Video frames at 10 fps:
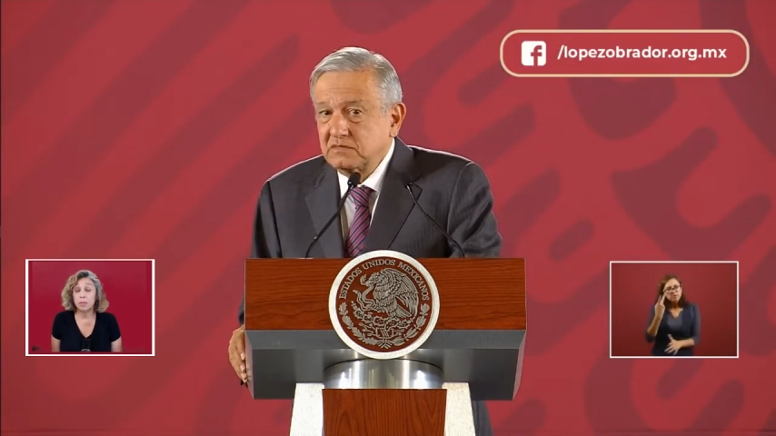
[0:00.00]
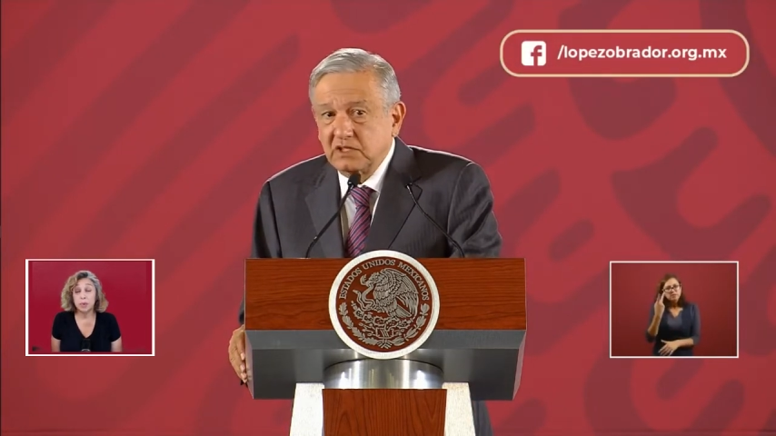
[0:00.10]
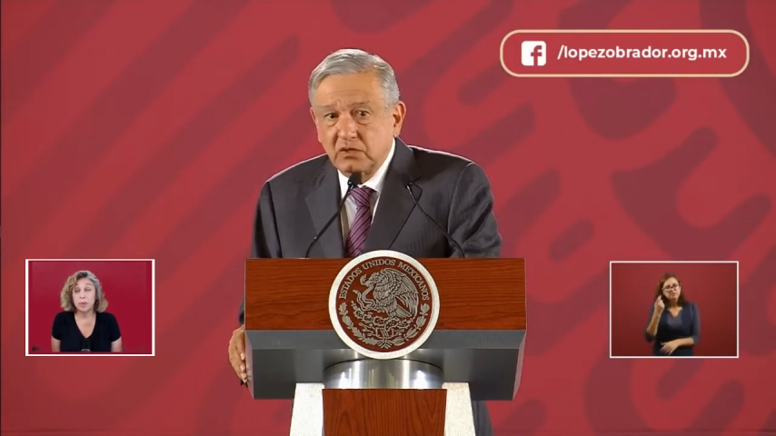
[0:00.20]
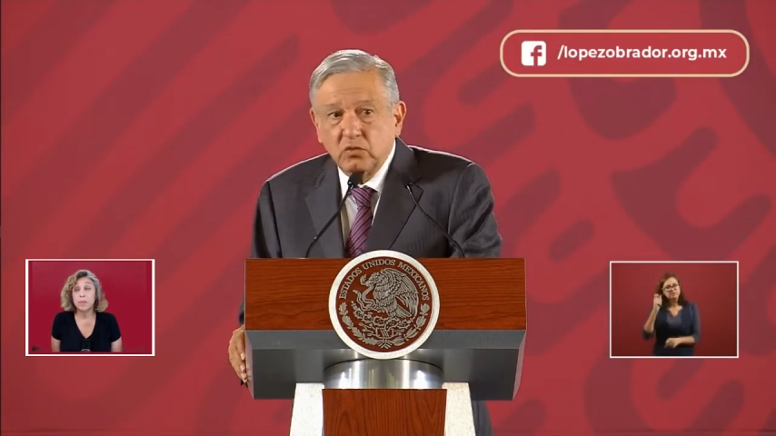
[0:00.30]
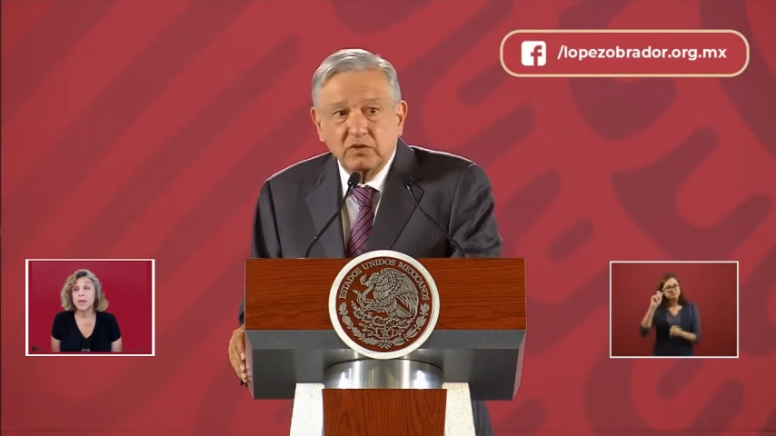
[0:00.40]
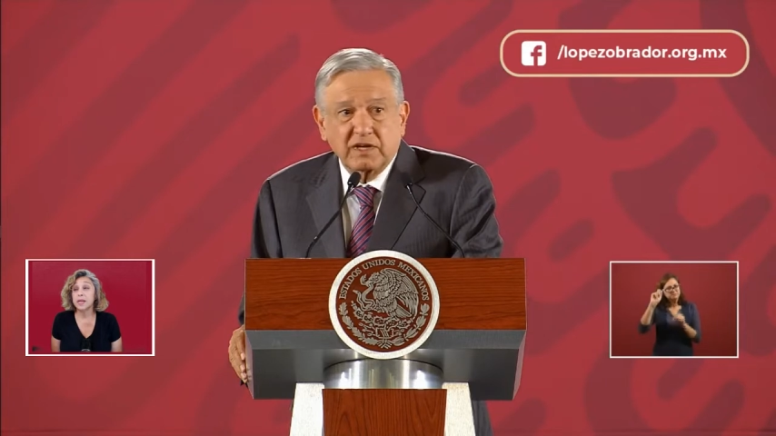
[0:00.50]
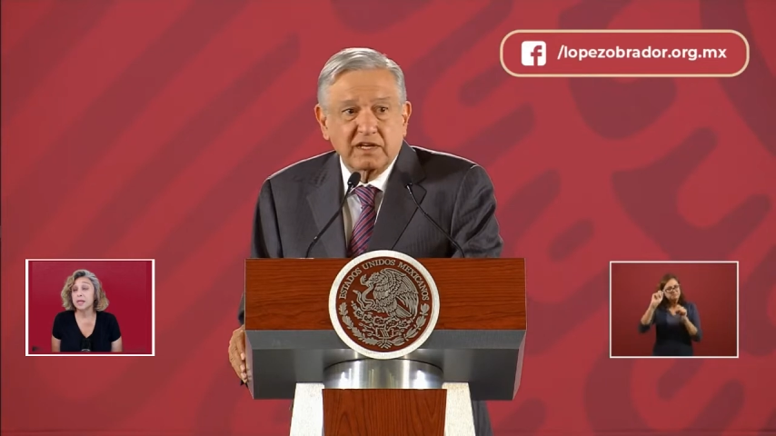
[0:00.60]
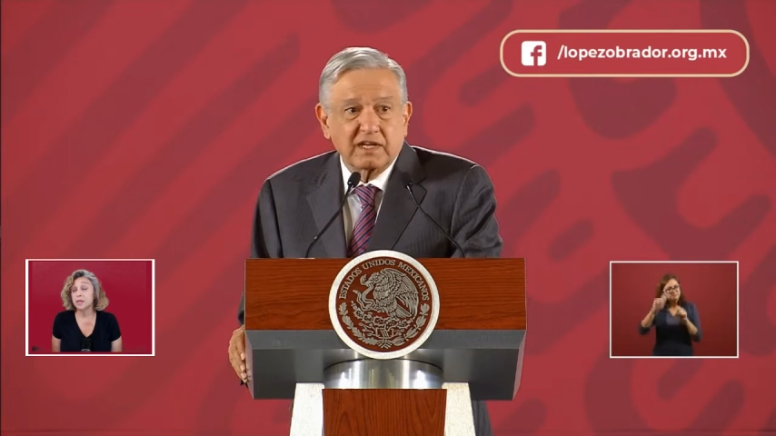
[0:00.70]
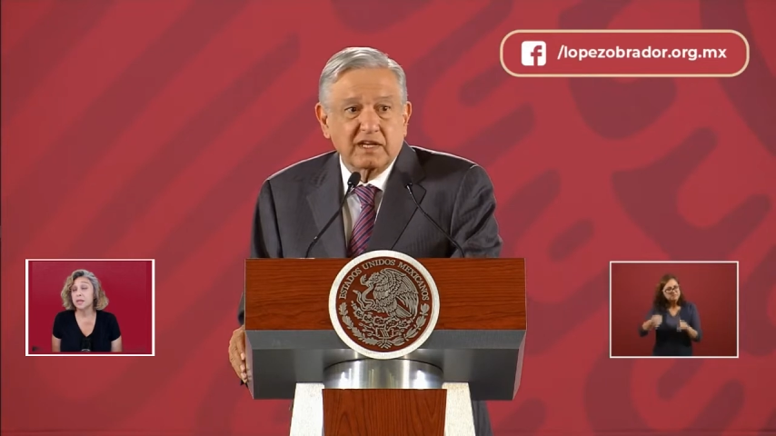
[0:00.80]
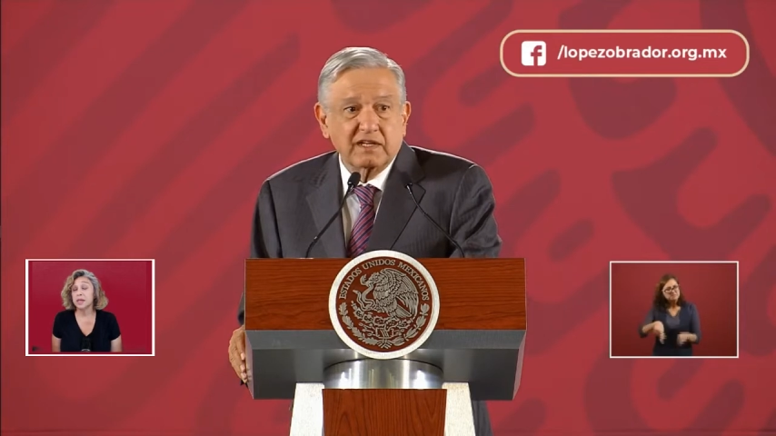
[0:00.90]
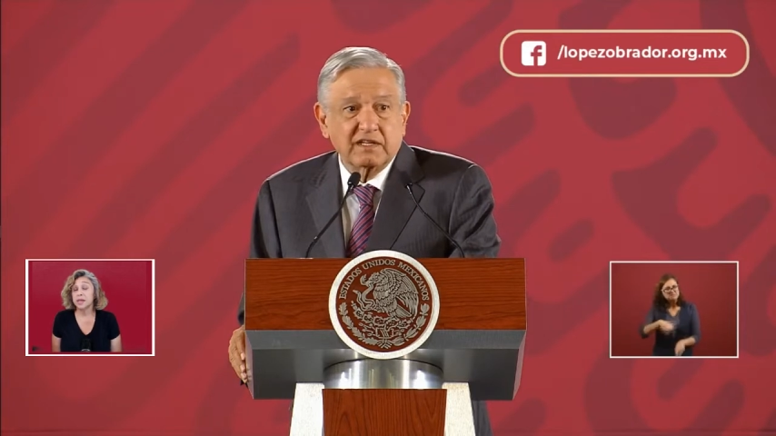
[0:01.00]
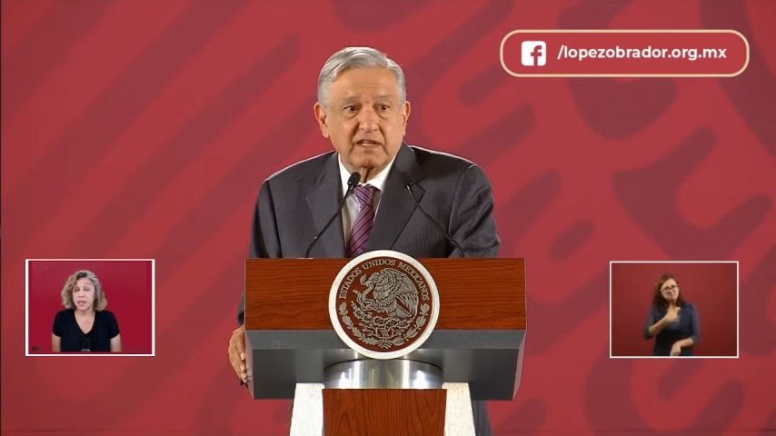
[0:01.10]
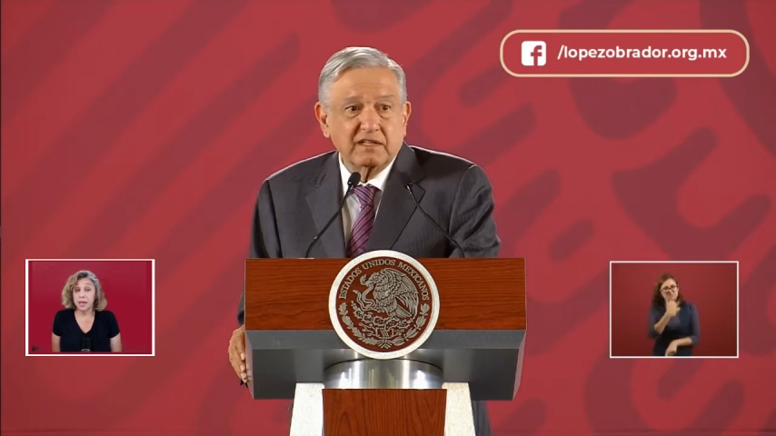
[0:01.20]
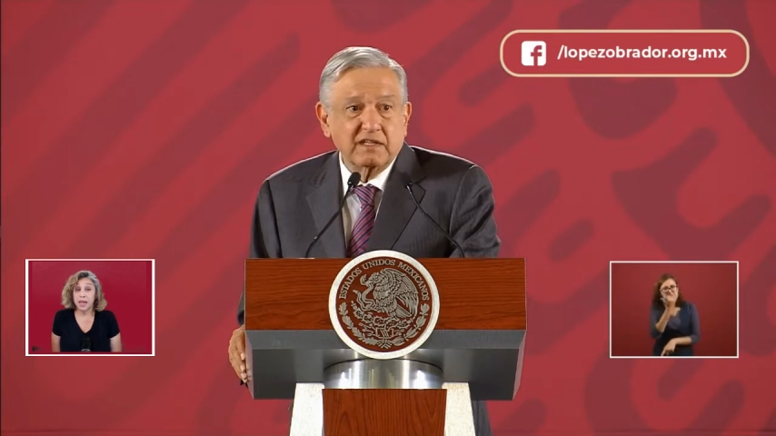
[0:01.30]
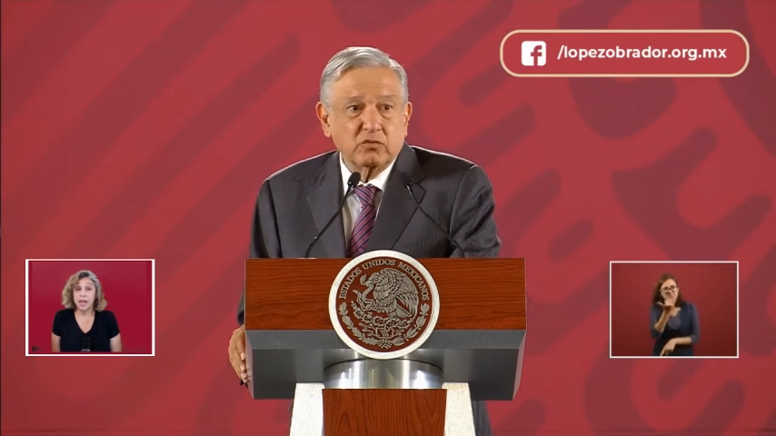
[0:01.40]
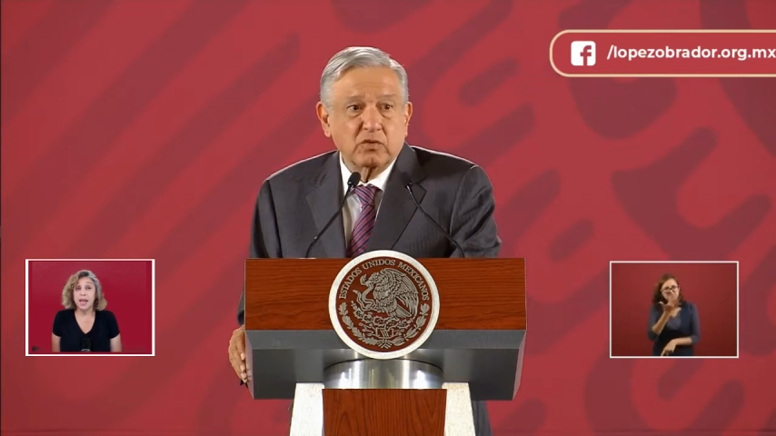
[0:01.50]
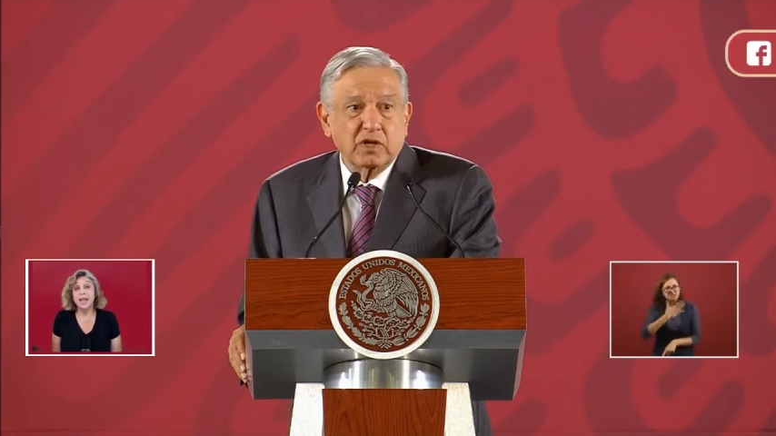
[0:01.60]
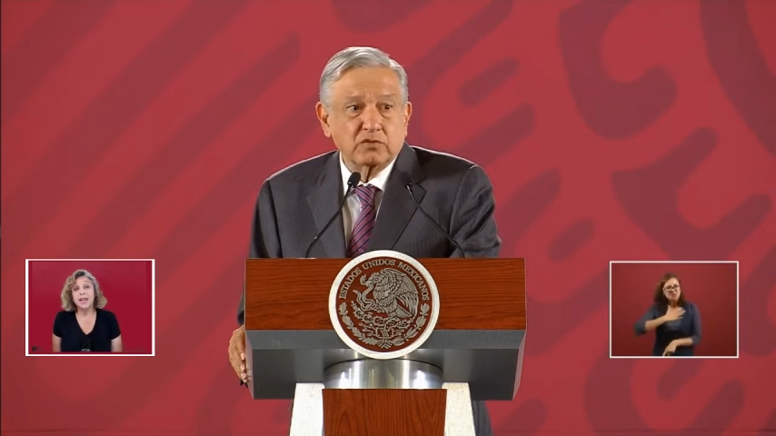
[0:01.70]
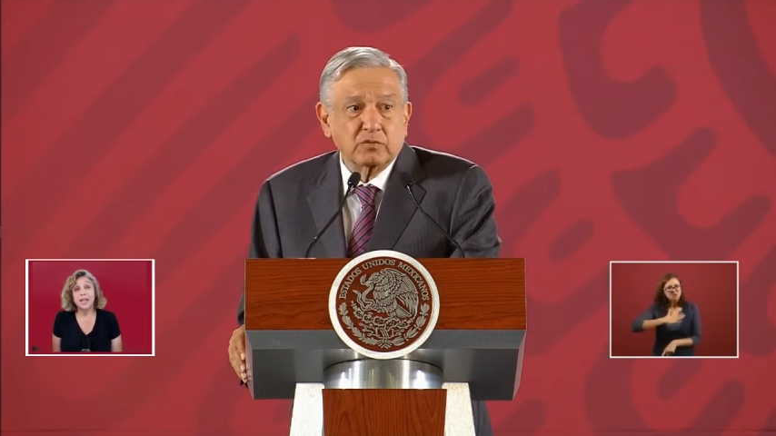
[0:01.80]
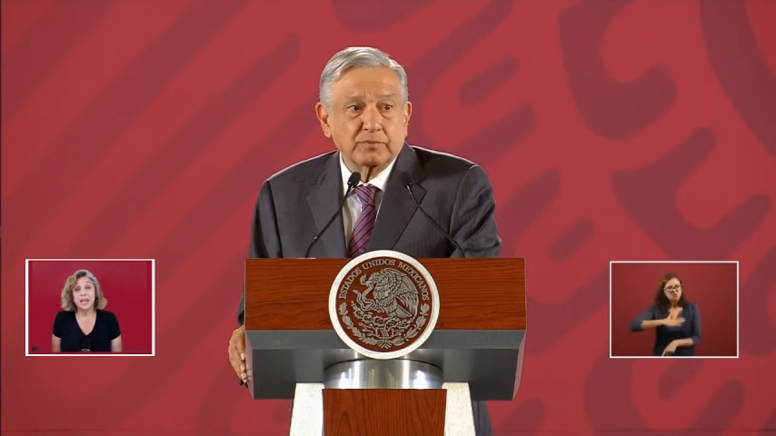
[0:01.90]
permit
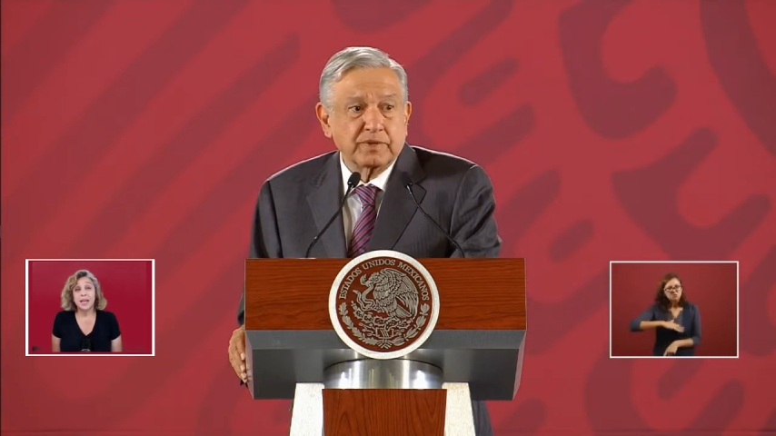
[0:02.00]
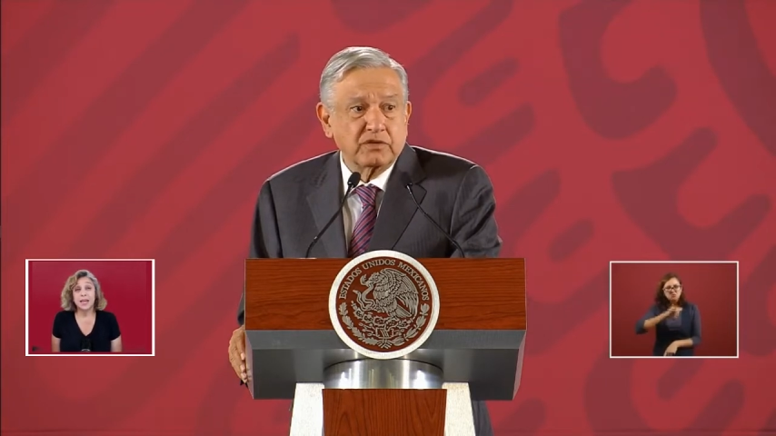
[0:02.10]
any